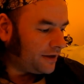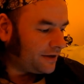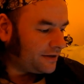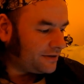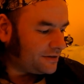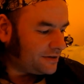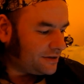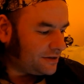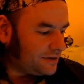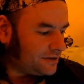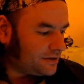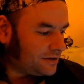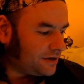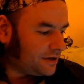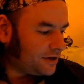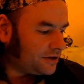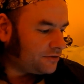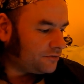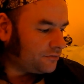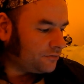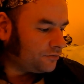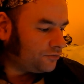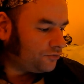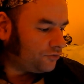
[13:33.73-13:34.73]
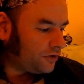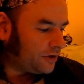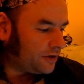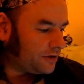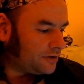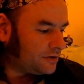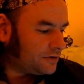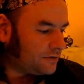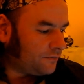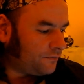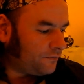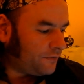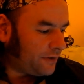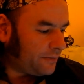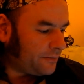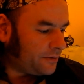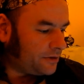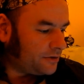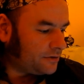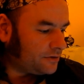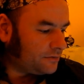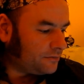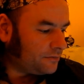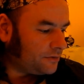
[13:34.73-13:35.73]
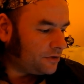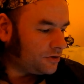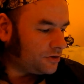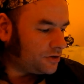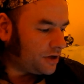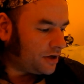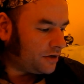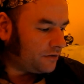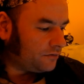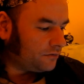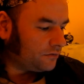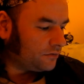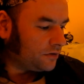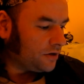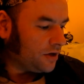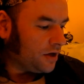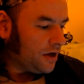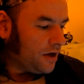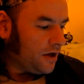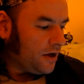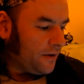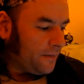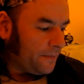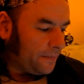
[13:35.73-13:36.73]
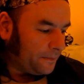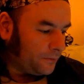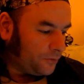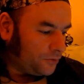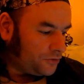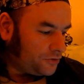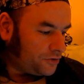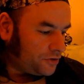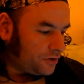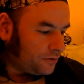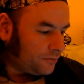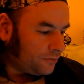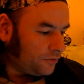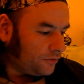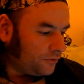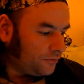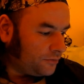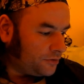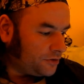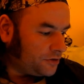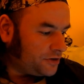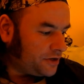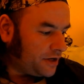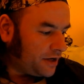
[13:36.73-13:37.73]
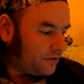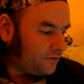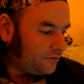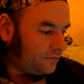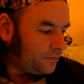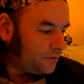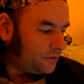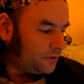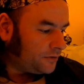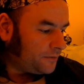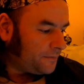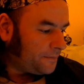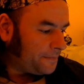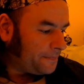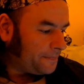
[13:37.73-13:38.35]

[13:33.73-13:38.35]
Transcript: anti-intellectual traits to feminism in general, much to the movement's detriment.